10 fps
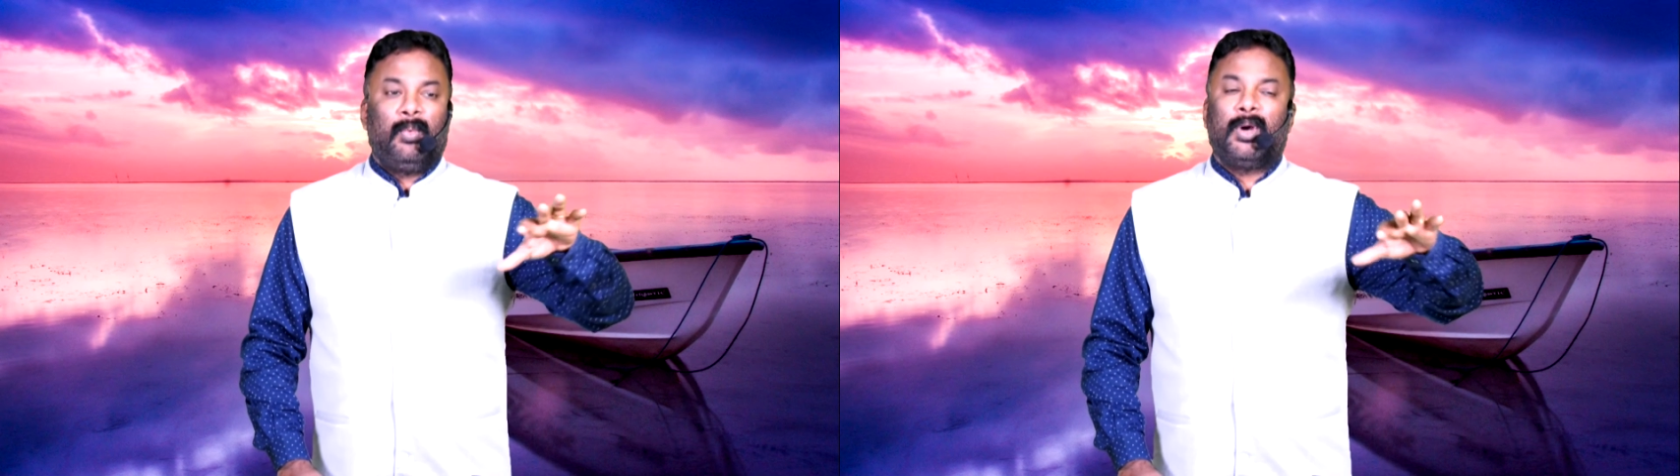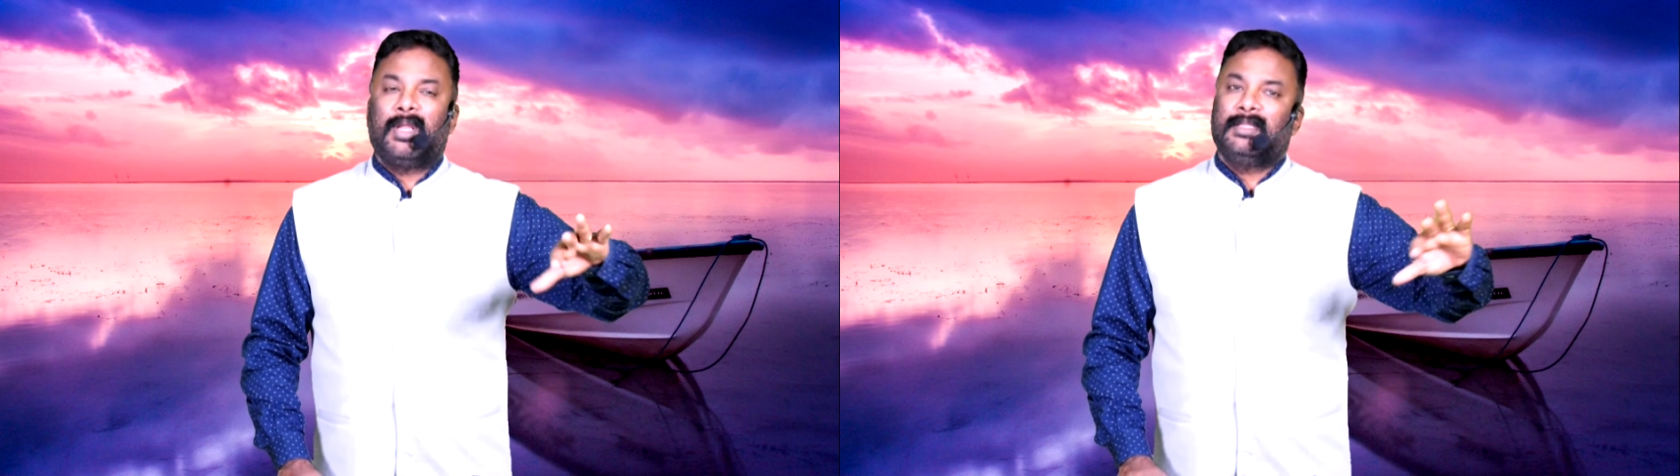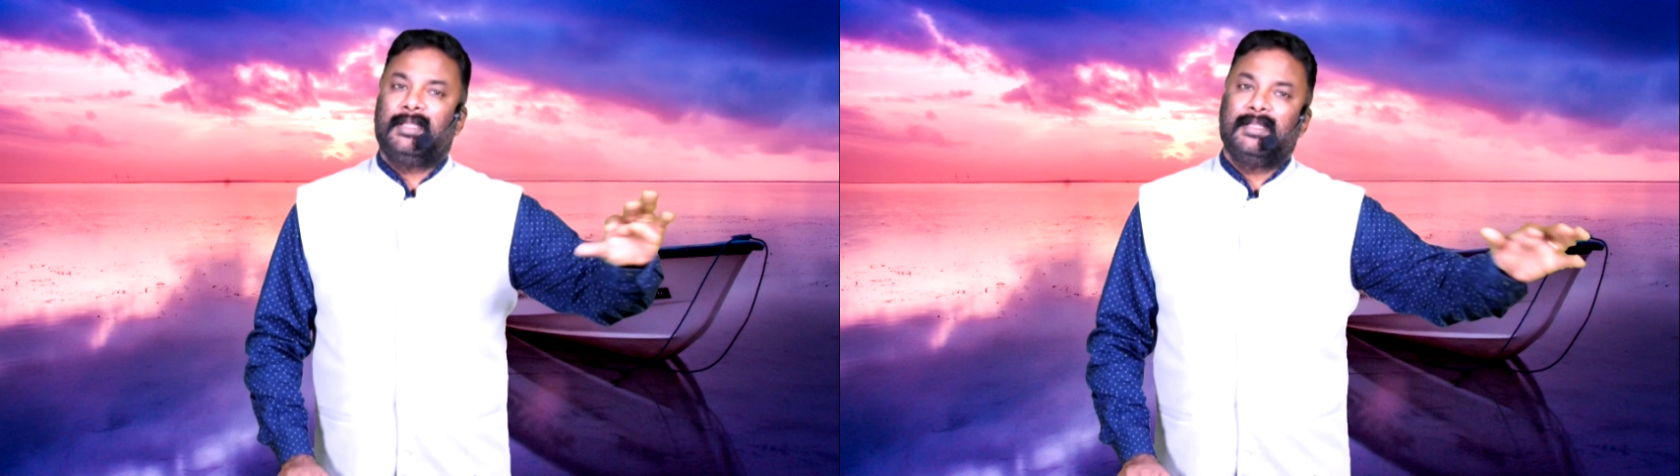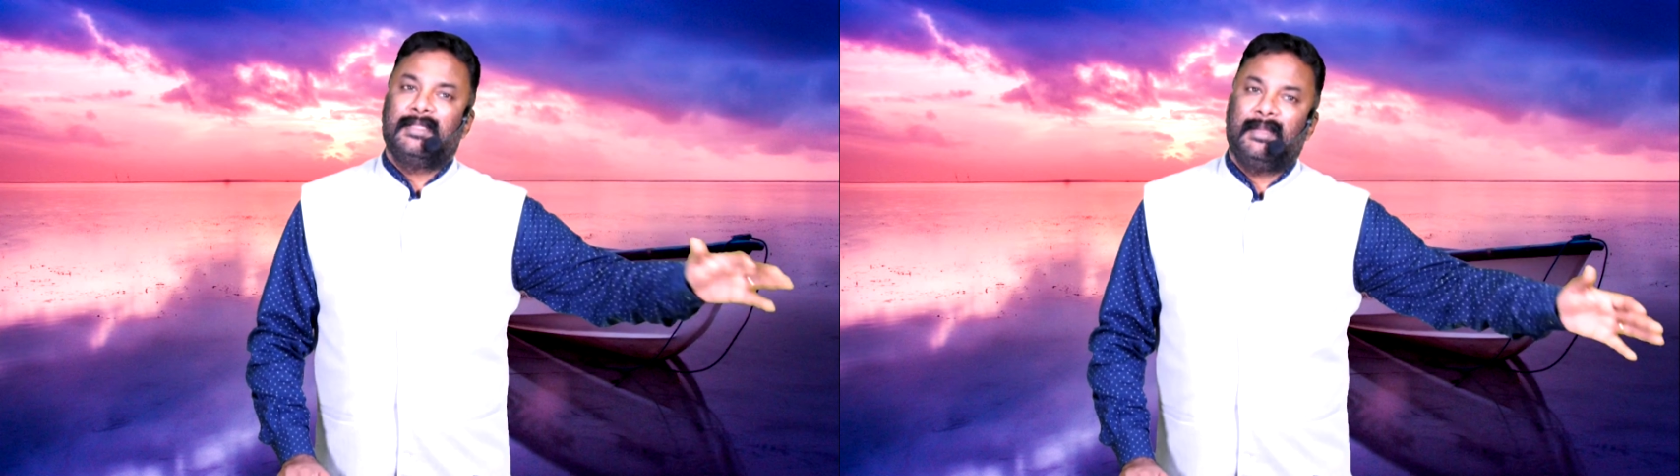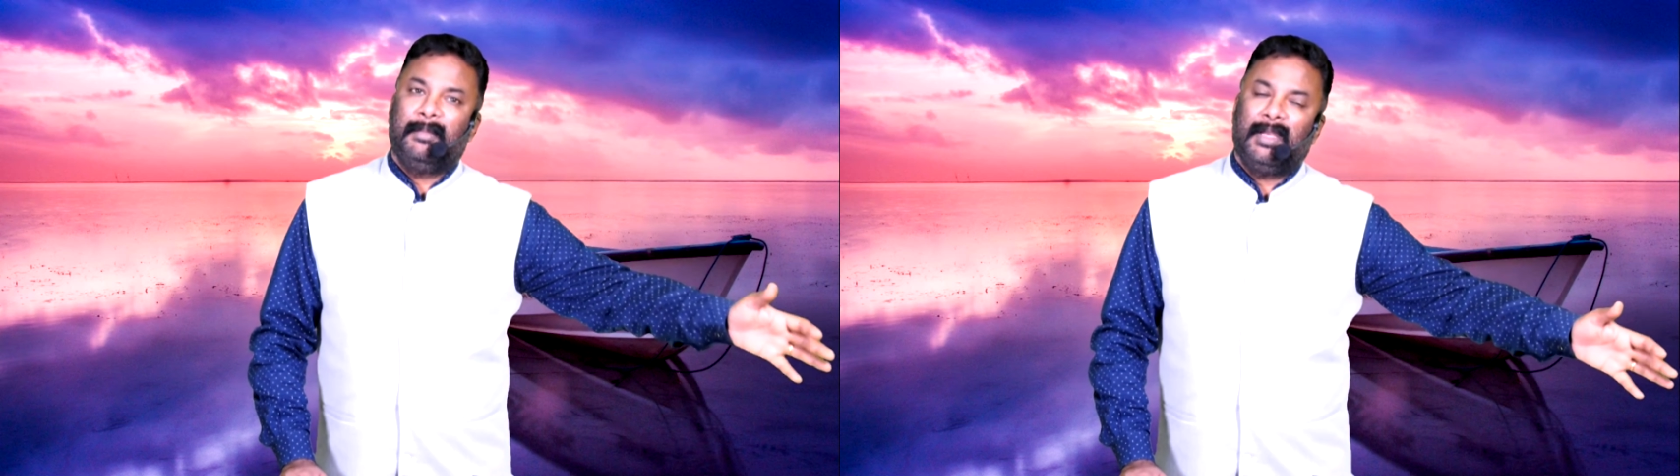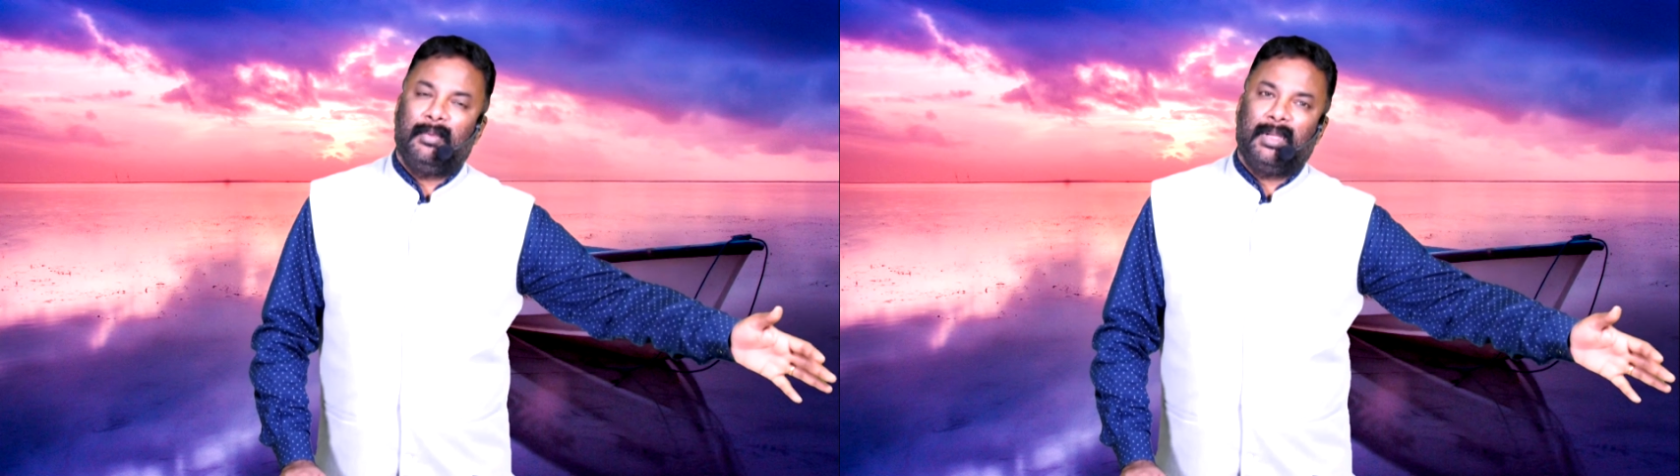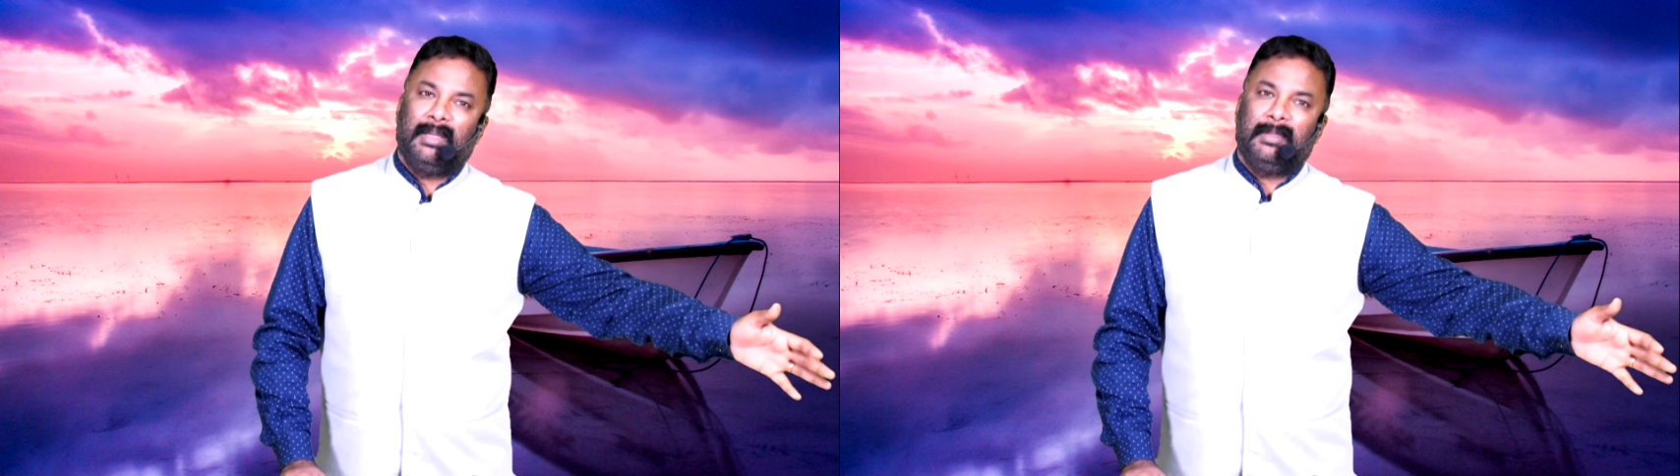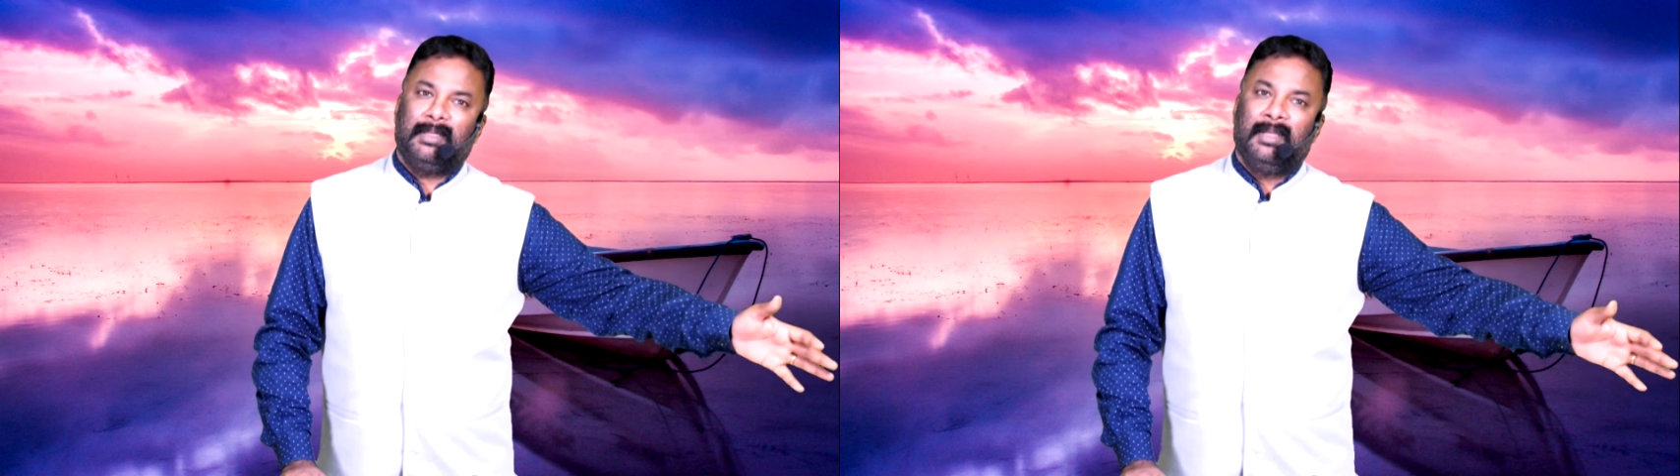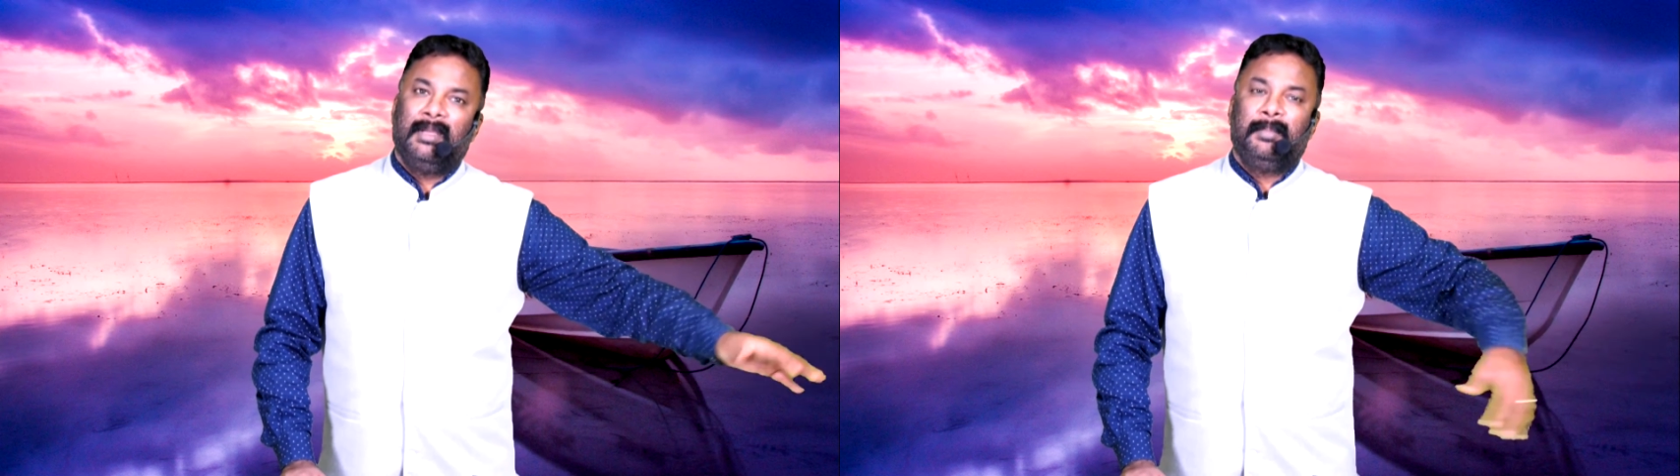what are the things that are made available?